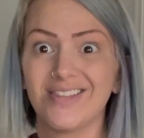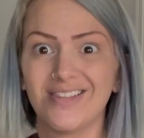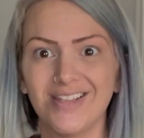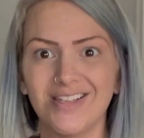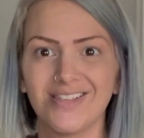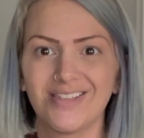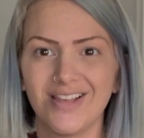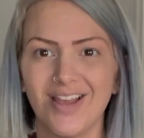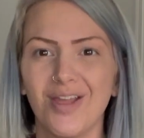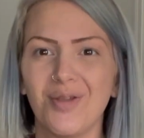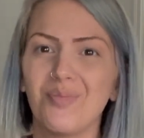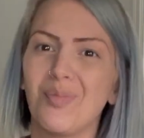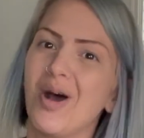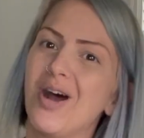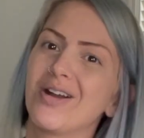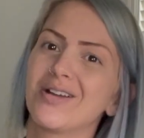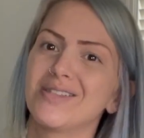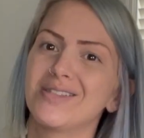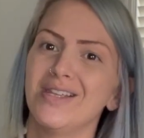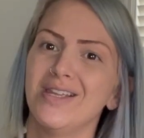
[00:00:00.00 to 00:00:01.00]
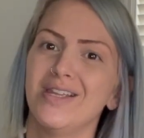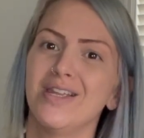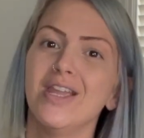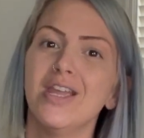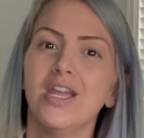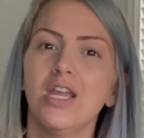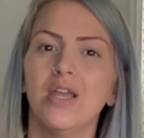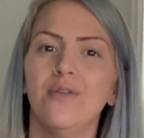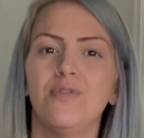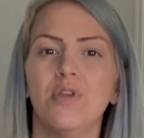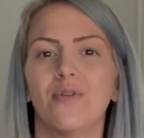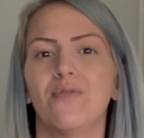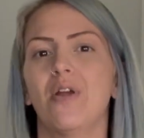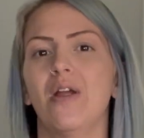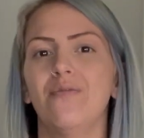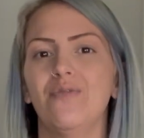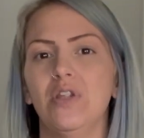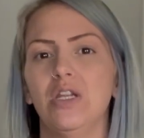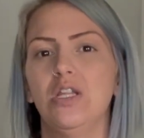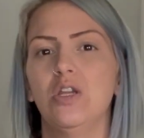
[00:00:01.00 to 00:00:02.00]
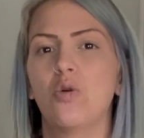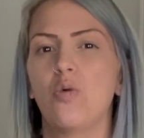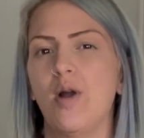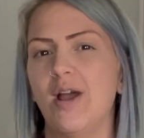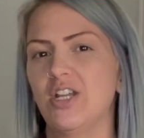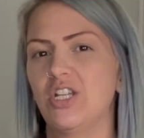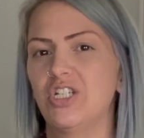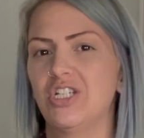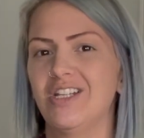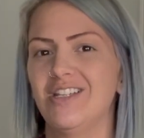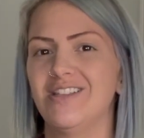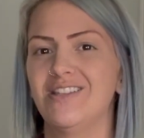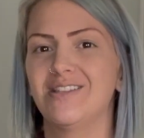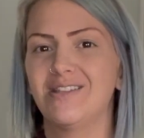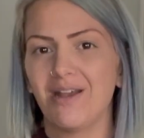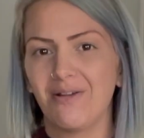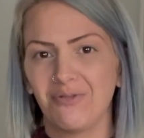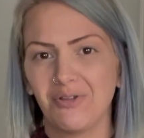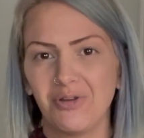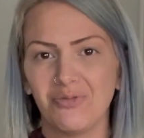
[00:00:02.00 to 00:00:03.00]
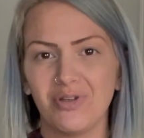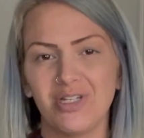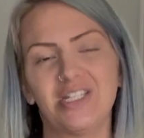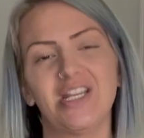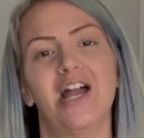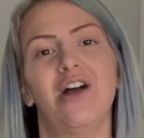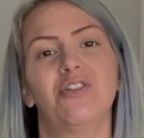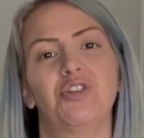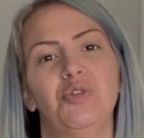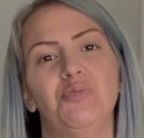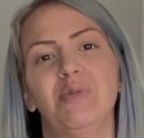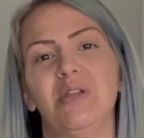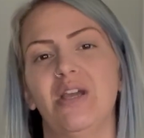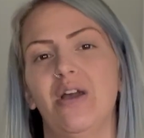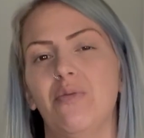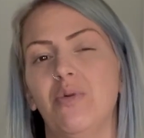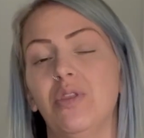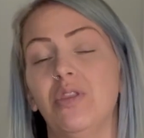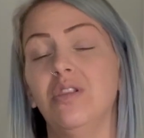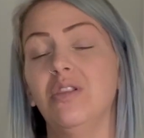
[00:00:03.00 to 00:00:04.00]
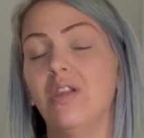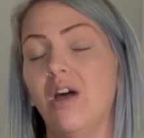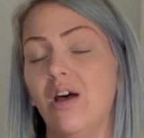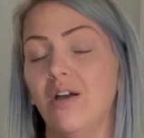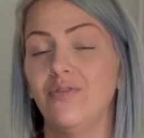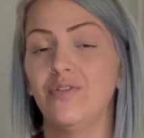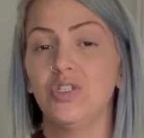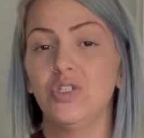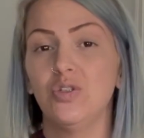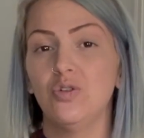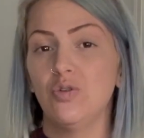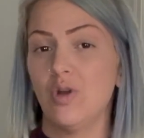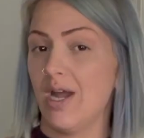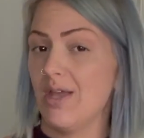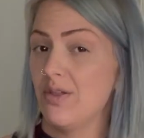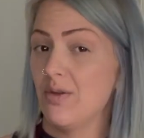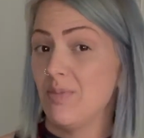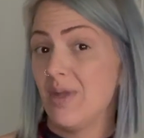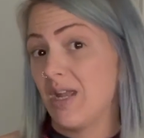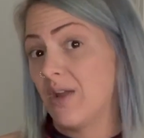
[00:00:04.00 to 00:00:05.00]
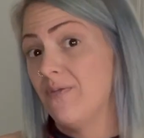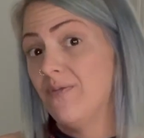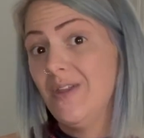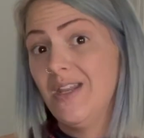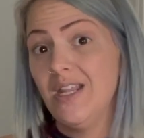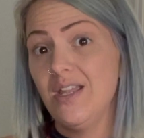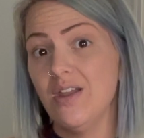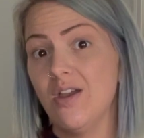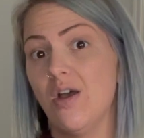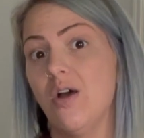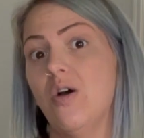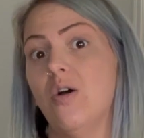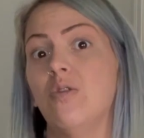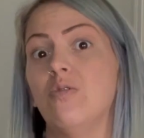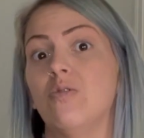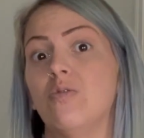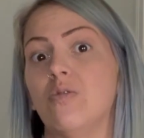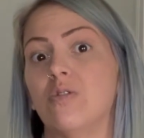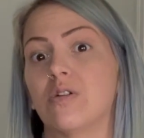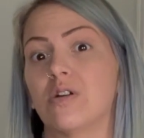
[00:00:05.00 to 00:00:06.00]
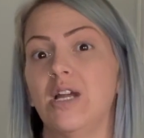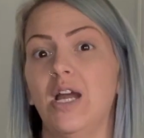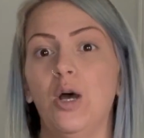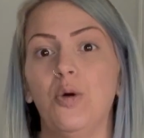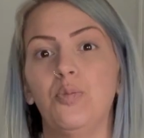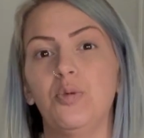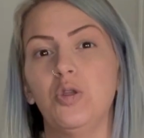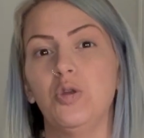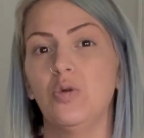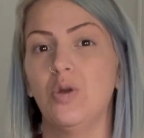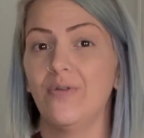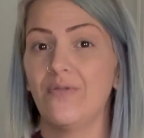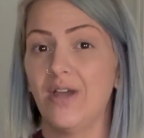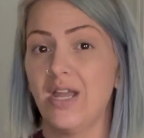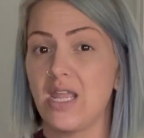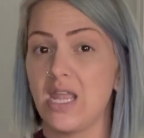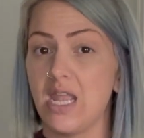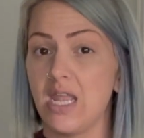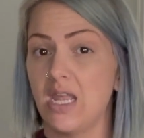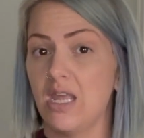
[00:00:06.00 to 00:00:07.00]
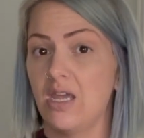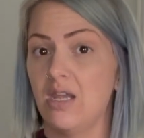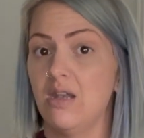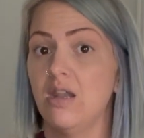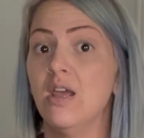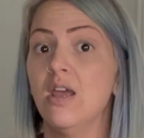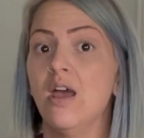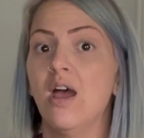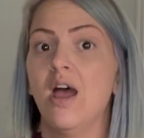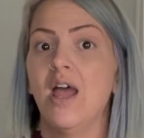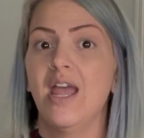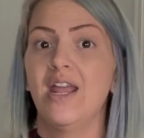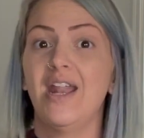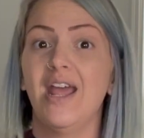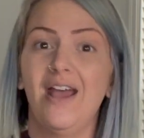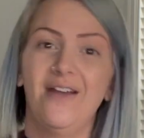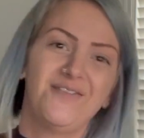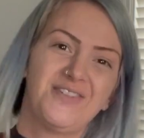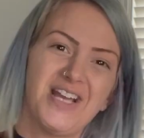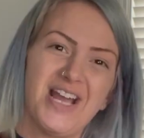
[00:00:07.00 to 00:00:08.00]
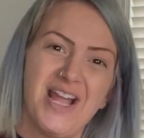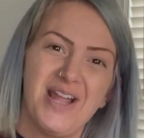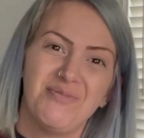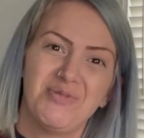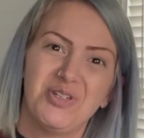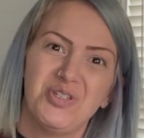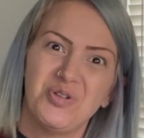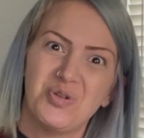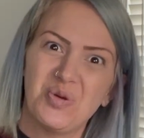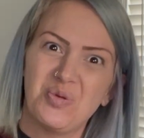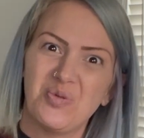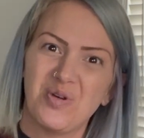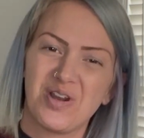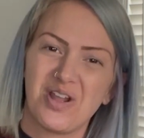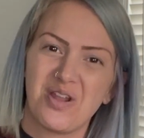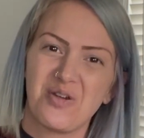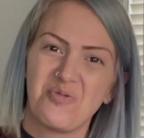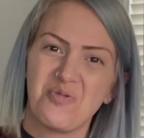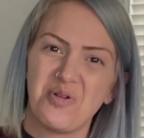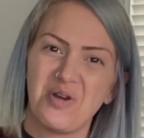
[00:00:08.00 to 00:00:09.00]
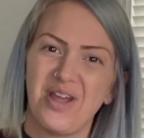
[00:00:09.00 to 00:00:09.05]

this unboxing. If you ever have any questions, definitely reach out to me. I would love to either make a video or help you if I can and have time to do it one-on-one.